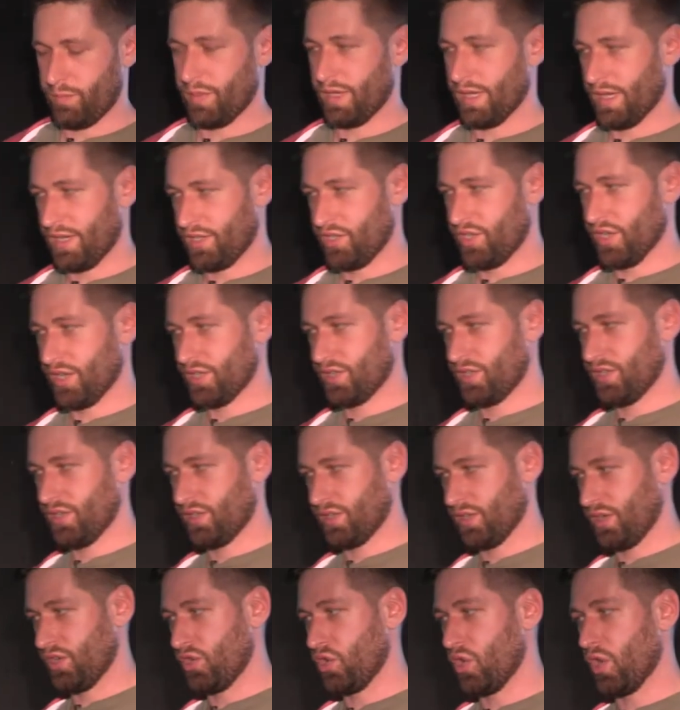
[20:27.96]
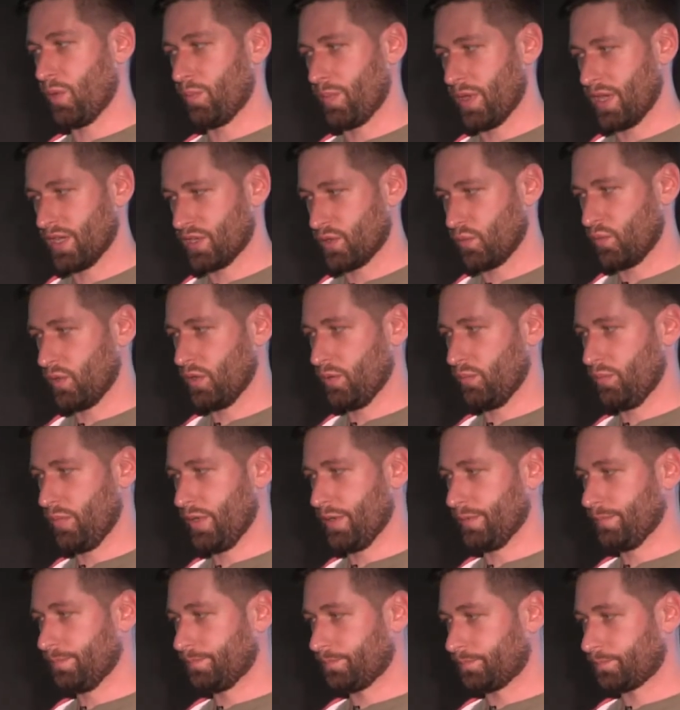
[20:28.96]
adjusted, and new APIs will
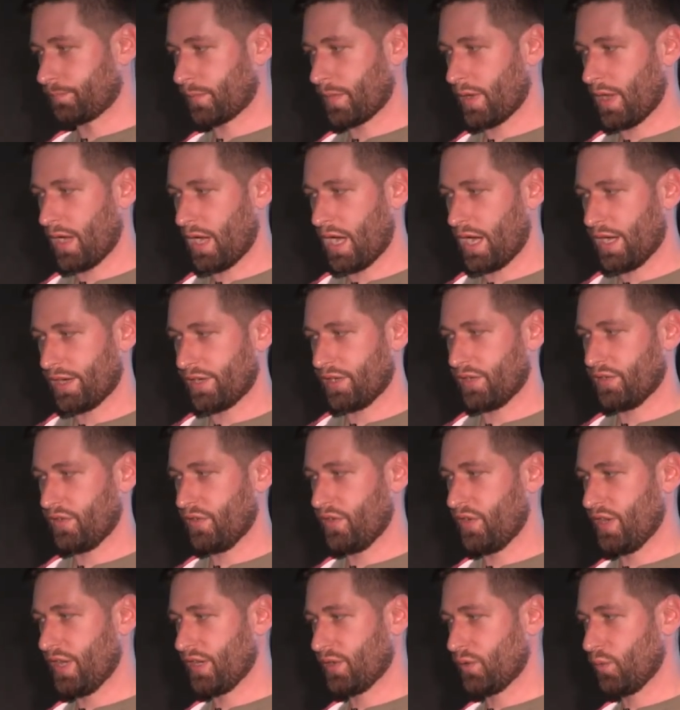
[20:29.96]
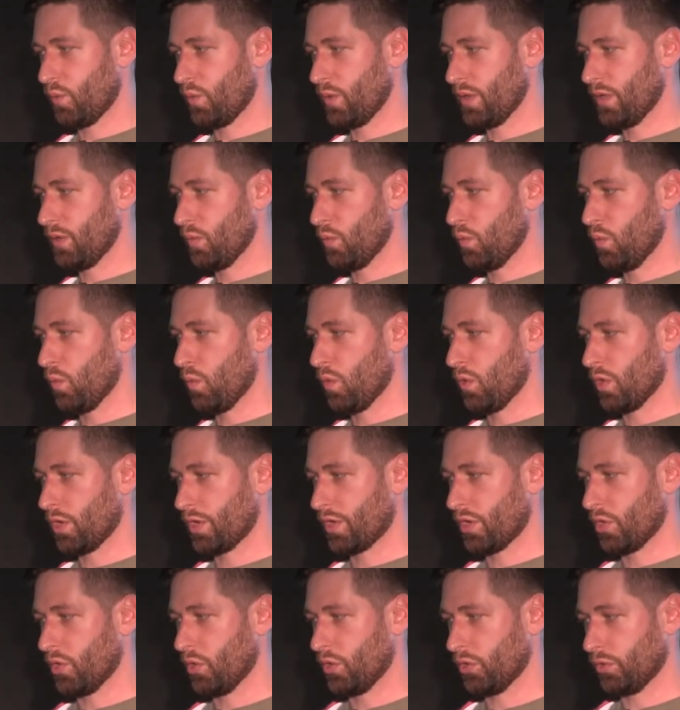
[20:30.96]
be added that will
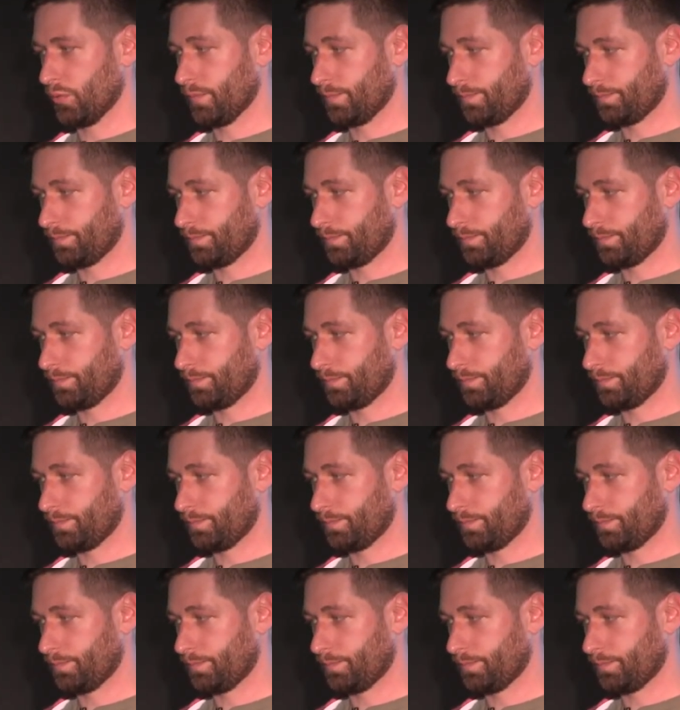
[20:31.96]
work on